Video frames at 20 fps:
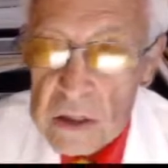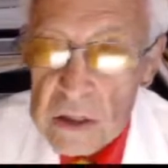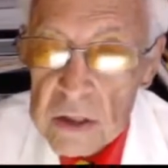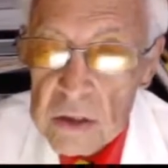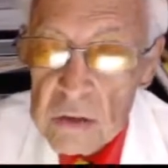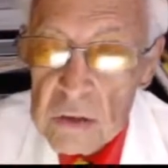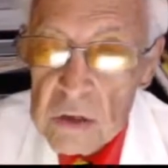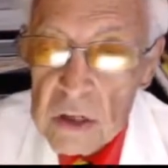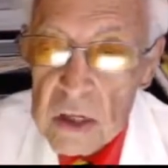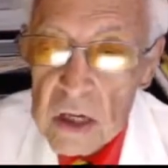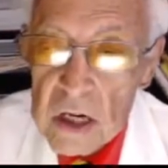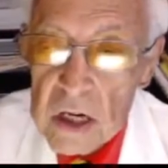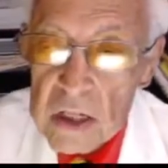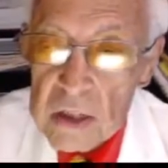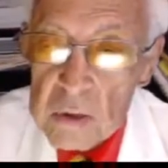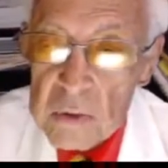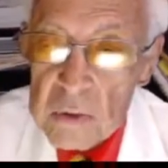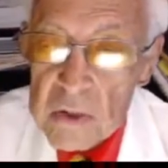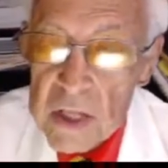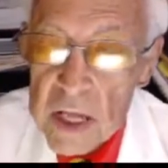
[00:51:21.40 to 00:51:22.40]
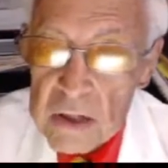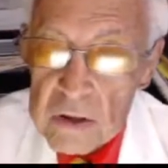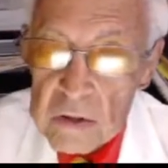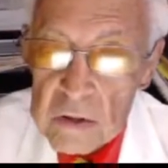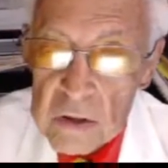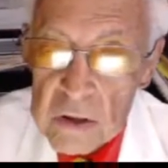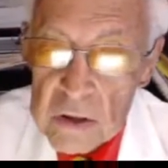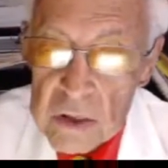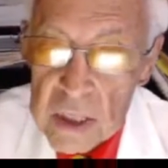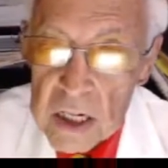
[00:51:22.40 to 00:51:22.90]
to utilize without
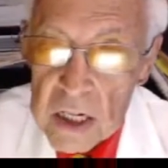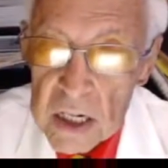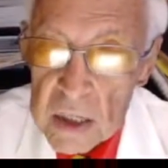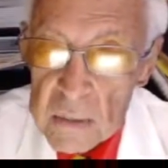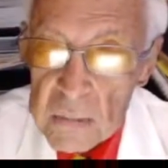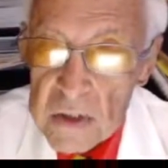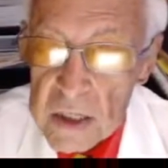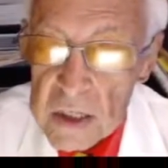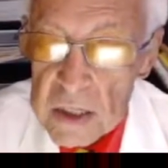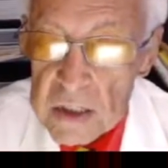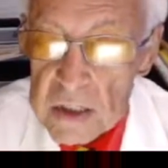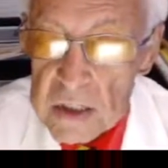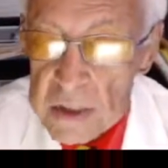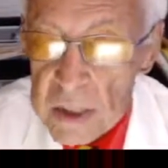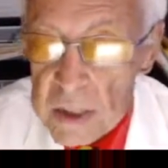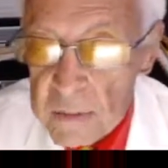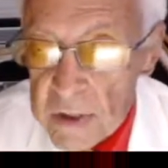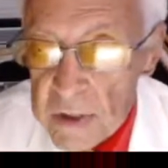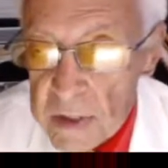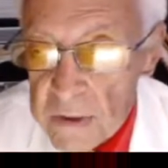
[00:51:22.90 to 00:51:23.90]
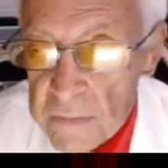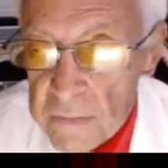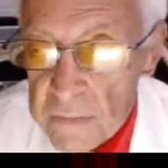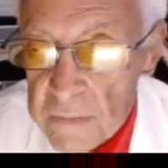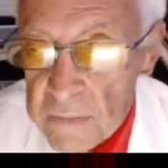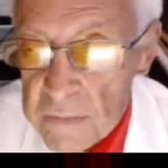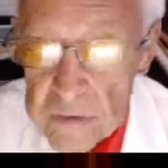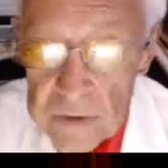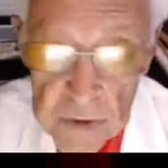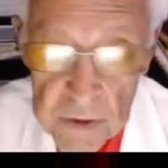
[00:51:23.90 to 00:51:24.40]
causing hypoglycemia
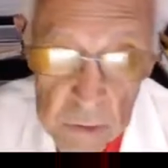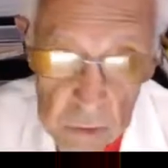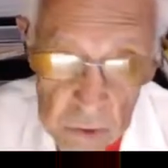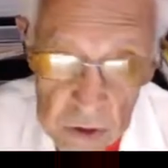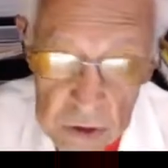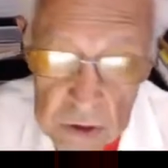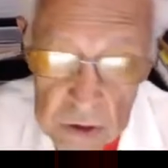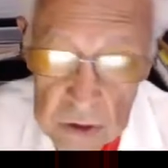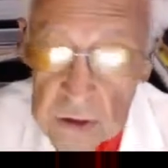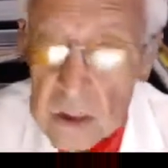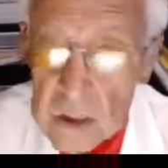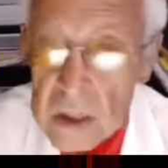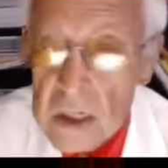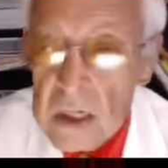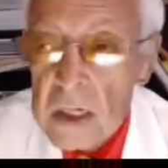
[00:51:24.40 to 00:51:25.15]
if it works,